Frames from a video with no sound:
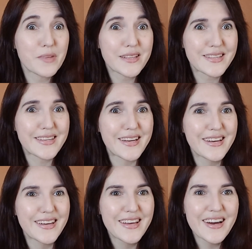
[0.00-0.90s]
milk.
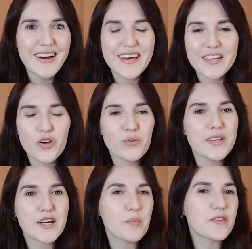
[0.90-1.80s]
And
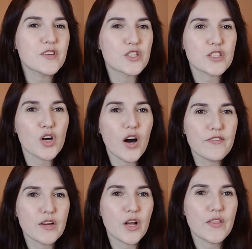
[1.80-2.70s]
only a couple of years ago, I
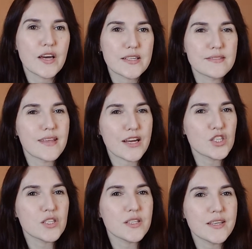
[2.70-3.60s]
found out that
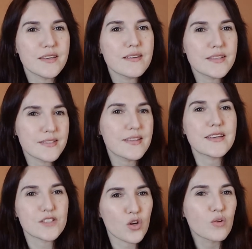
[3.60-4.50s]
actually this
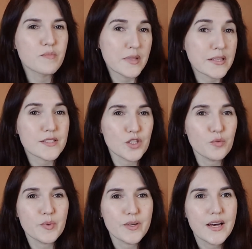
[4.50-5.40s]
thing is called milk soup.
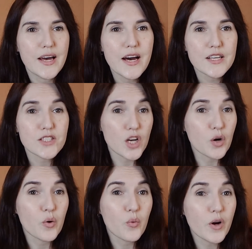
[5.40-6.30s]
So
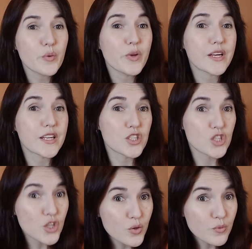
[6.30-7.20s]
what we're gonna
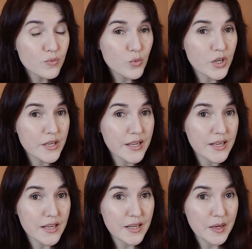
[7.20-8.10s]
do, we're
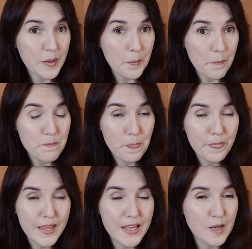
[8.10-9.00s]
gonna
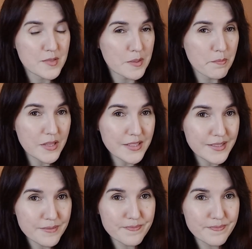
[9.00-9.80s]
heat up some milk,